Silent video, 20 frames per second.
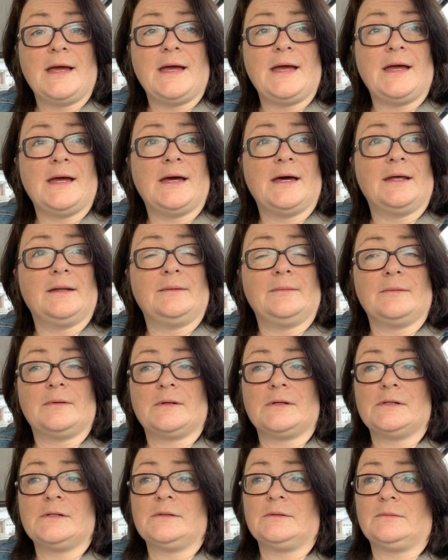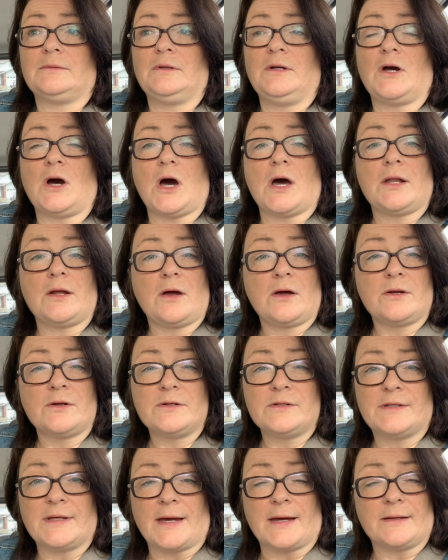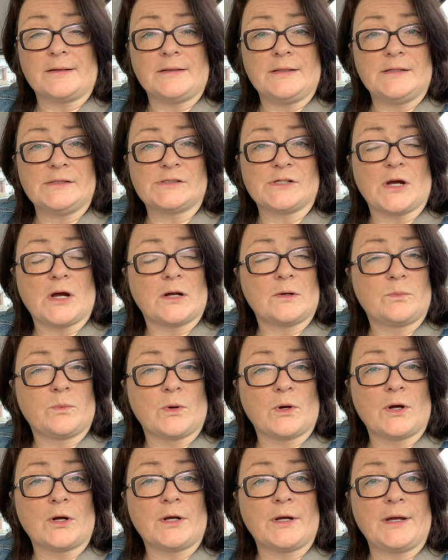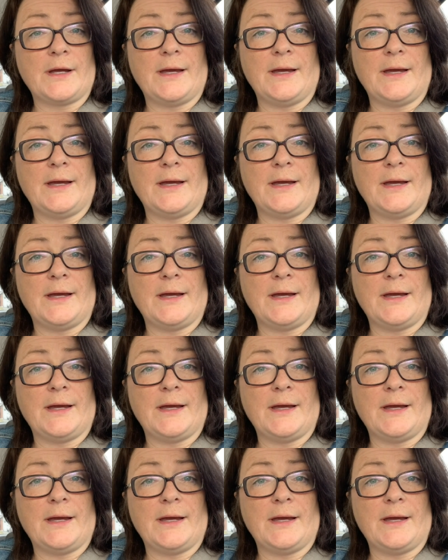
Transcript: And God honored that, his hard work,